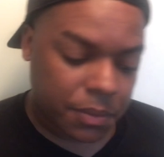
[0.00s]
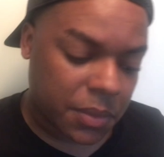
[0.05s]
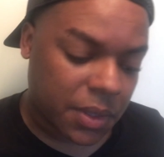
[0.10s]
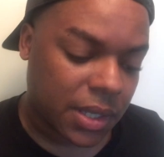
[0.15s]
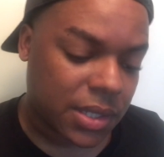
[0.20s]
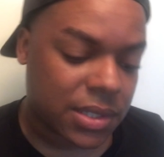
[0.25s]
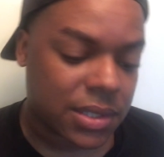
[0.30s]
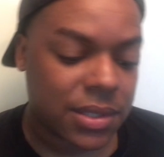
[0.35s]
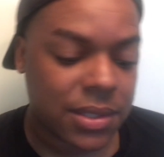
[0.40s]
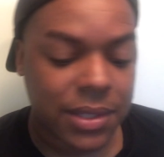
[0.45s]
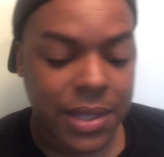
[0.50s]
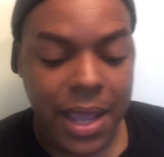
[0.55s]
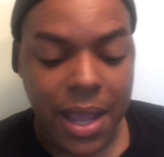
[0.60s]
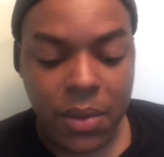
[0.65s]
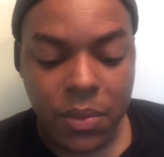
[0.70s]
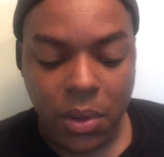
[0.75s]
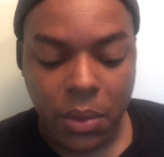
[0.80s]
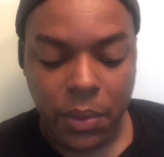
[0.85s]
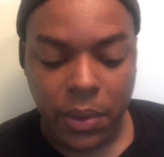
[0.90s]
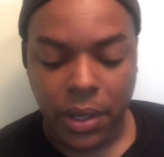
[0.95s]
because
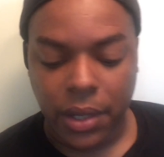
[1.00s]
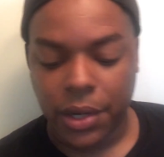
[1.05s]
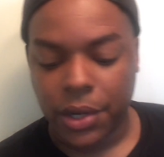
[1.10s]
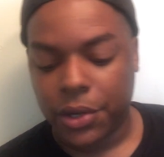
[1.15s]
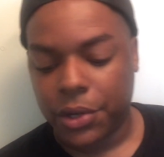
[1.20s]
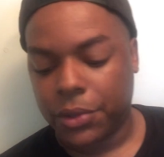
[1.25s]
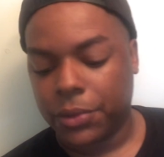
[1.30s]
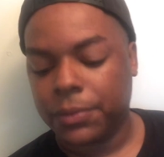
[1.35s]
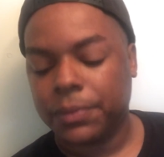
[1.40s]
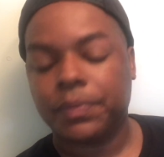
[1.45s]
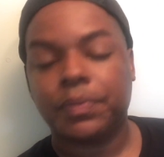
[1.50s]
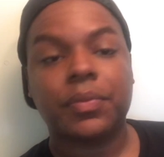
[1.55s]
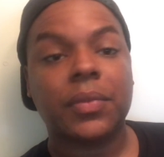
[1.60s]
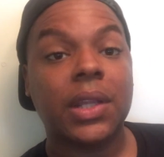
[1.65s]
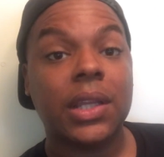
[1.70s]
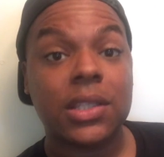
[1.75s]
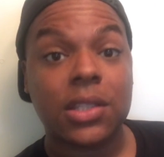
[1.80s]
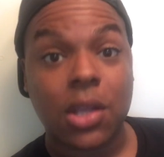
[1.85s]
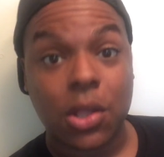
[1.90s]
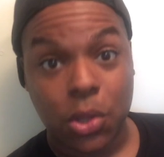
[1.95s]
now what we're going to do
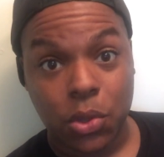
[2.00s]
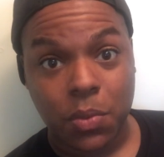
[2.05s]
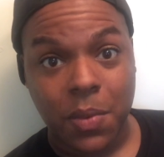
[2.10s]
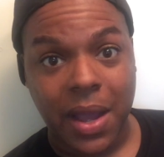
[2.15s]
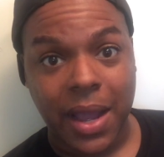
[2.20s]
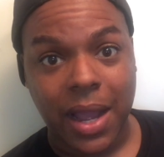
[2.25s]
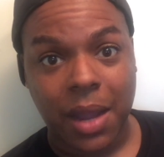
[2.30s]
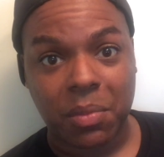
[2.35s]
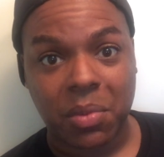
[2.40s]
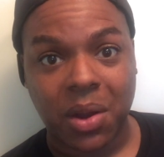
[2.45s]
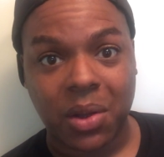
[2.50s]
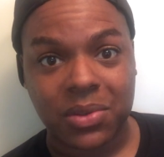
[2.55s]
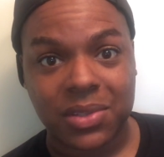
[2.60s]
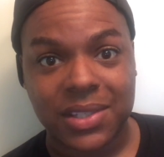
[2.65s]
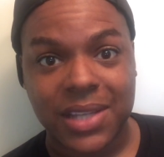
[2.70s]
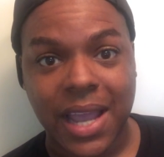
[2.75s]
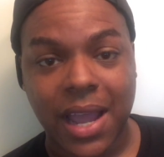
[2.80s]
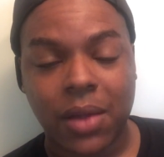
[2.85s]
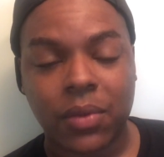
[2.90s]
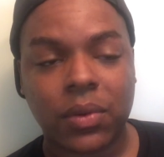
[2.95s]
is glue my eyebrows
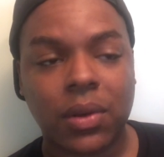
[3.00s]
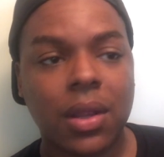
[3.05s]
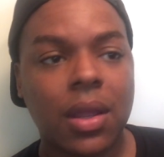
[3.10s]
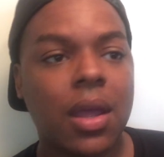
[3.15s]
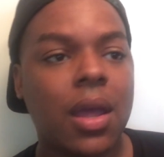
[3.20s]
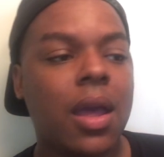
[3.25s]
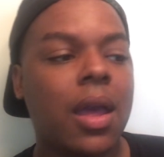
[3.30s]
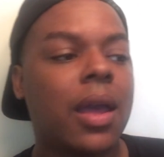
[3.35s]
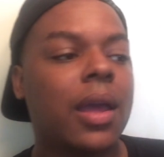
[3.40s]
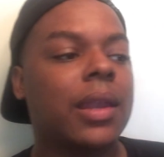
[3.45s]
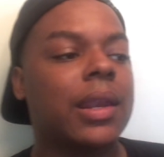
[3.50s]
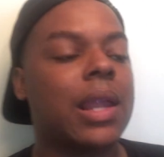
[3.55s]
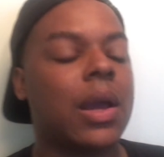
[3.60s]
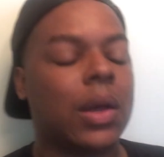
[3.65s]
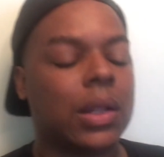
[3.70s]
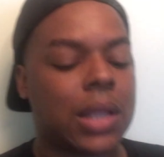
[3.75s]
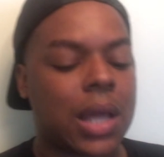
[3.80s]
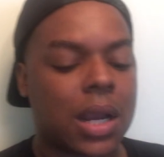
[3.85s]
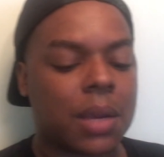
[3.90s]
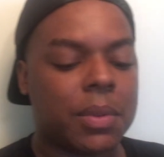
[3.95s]
down.
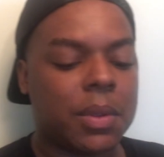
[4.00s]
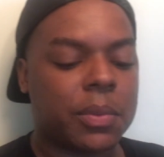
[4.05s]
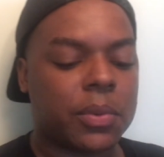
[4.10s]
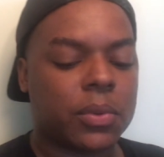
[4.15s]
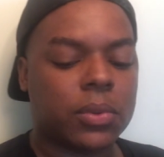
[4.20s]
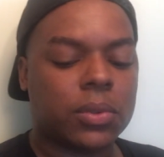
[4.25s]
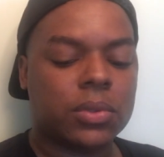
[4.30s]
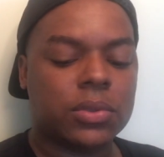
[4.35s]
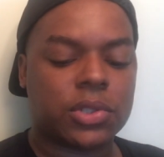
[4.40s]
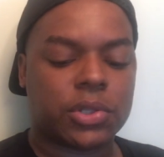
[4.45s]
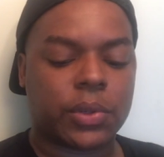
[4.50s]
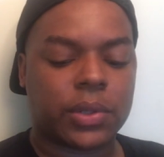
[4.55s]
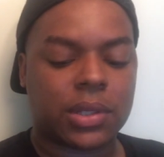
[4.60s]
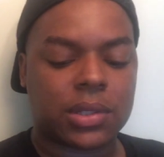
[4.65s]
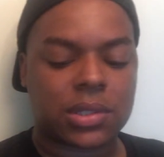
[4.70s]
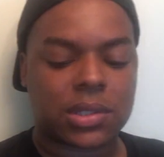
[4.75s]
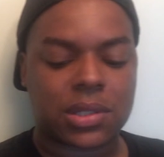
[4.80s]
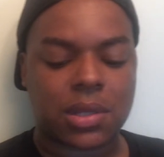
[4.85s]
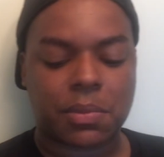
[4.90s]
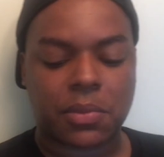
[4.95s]
Now a lot of people during
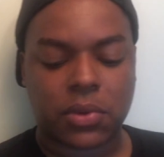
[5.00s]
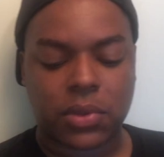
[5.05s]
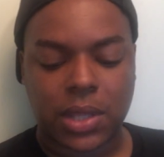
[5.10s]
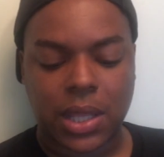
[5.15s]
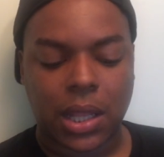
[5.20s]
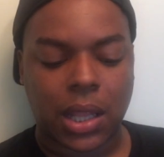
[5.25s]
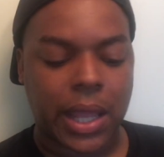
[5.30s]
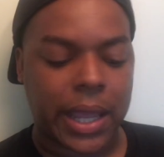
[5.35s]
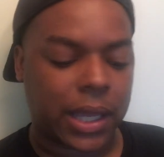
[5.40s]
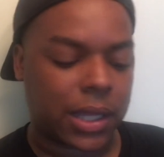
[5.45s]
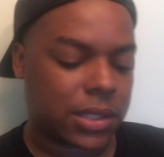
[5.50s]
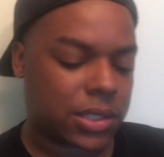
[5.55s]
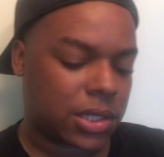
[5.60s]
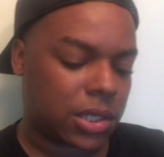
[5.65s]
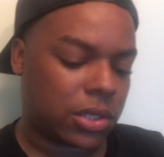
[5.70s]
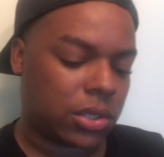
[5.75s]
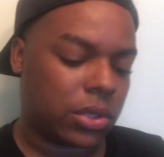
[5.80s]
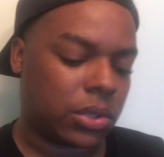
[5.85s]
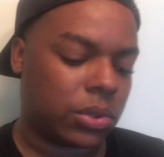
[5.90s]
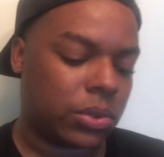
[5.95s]
this summer, they like
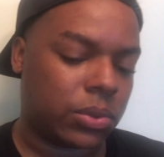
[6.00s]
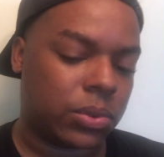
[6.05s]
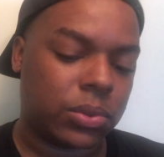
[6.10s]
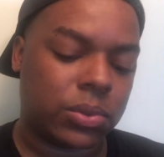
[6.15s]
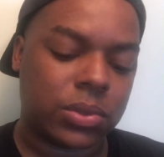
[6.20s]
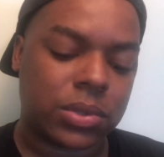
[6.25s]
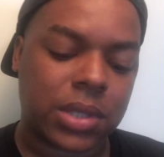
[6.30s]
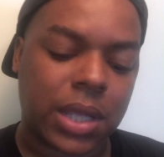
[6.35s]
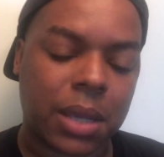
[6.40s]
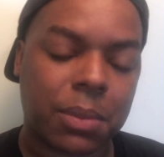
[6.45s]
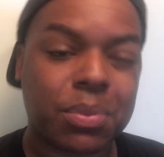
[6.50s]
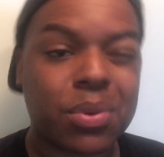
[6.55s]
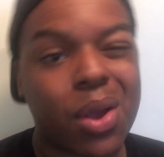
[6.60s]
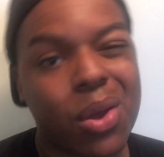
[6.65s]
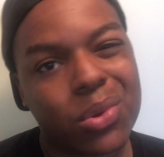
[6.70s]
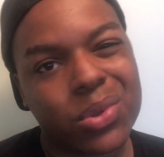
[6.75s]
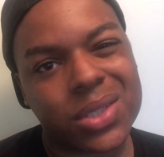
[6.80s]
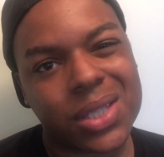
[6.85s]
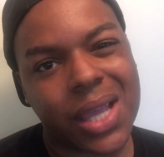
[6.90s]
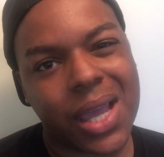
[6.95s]
to use
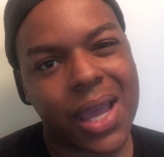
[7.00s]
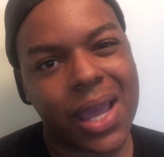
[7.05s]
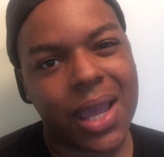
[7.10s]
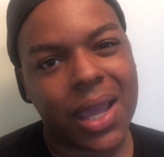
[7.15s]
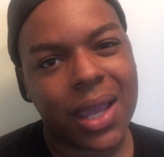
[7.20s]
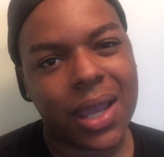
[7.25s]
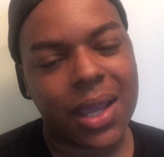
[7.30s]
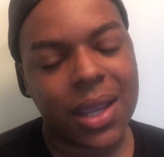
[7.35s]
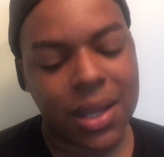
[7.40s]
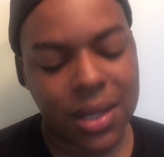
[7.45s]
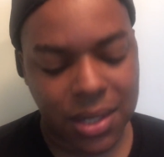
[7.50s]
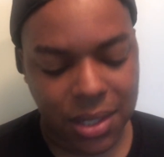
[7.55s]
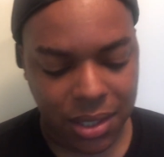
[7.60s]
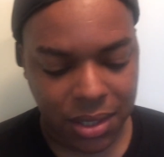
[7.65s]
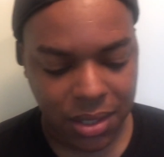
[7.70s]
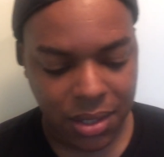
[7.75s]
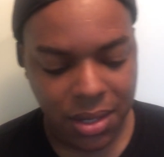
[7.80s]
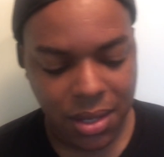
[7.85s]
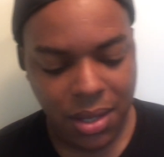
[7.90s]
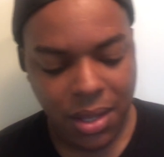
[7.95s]
Prozade
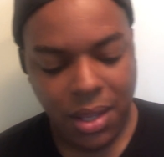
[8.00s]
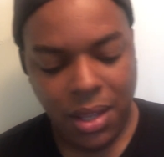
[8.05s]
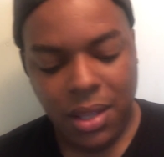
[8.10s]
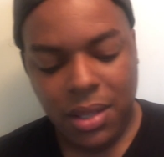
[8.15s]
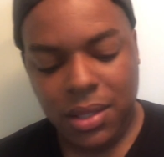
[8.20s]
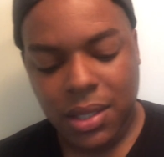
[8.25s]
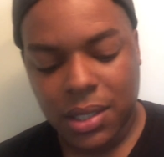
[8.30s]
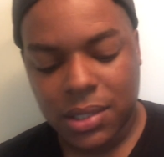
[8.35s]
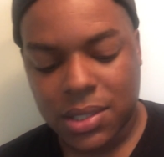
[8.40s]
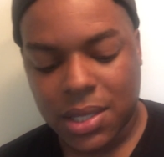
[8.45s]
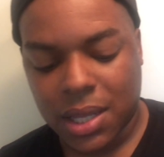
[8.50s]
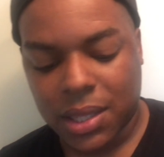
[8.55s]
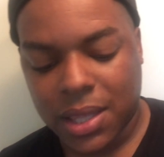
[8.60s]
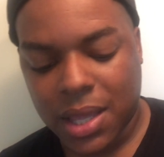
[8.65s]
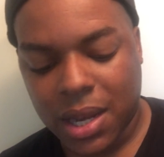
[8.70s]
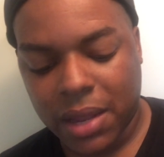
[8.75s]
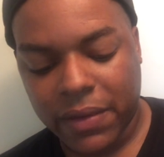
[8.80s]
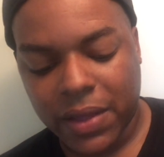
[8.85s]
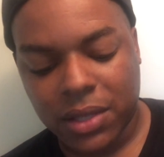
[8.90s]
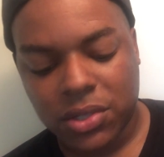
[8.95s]
and things like
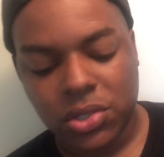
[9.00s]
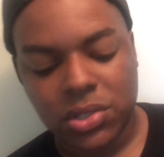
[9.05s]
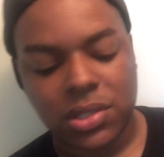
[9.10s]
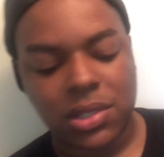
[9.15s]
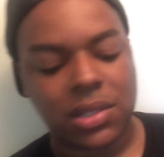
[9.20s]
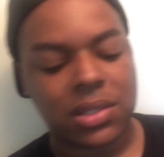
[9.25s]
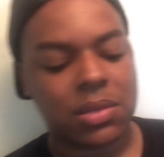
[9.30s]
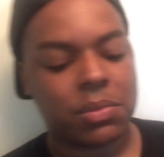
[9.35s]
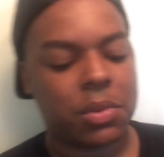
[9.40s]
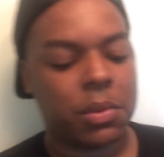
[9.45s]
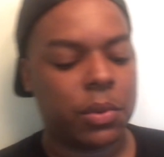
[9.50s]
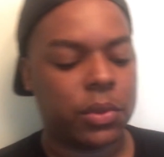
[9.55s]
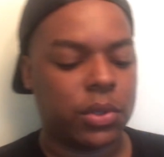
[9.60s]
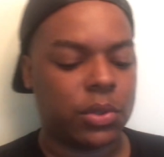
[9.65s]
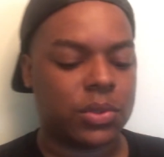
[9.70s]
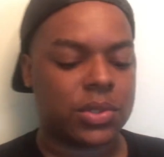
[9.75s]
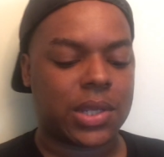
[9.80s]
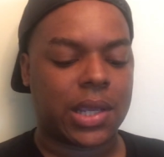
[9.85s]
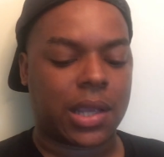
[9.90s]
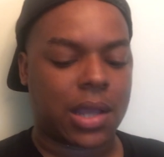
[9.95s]
that. I've actually seen people
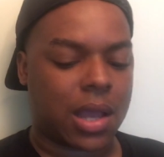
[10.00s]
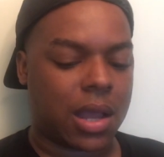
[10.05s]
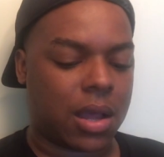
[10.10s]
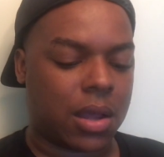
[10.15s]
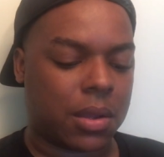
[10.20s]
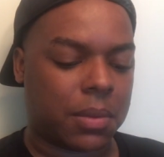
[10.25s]
use like